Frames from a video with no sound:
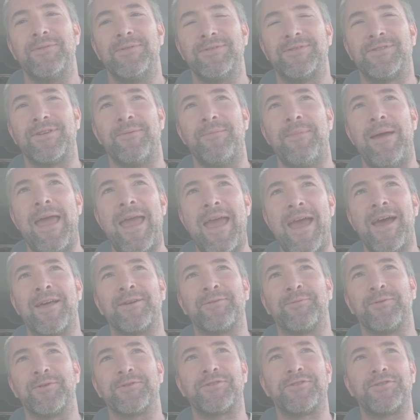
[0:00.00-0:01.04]

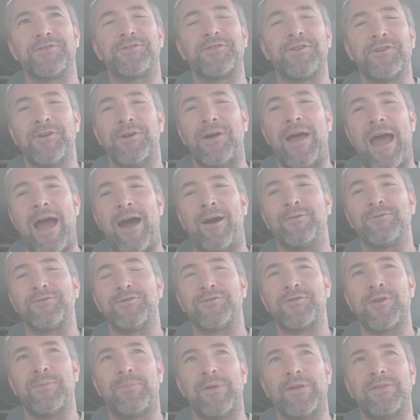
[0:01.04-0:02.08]
demand was still
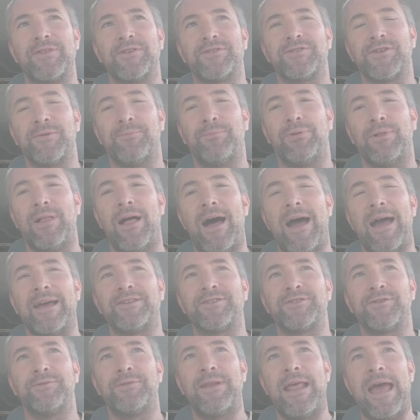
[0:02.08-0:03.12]
outstripping the supply.
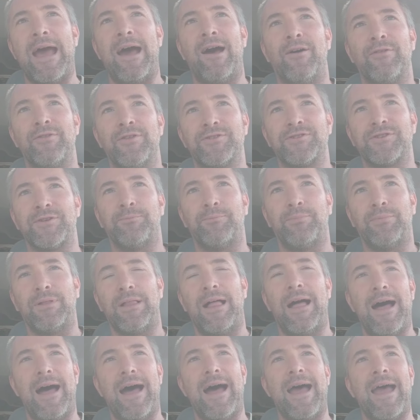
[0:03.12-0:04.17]
So now the
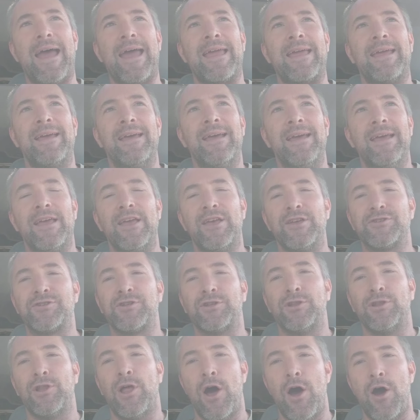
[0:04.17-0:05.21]
supply is
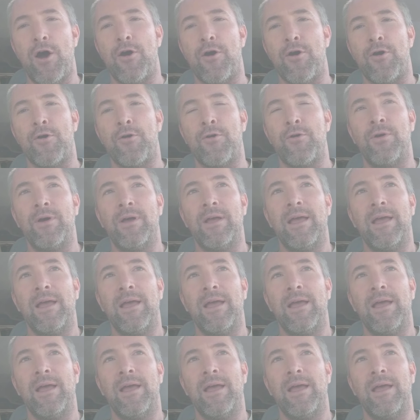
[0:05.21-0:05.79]
low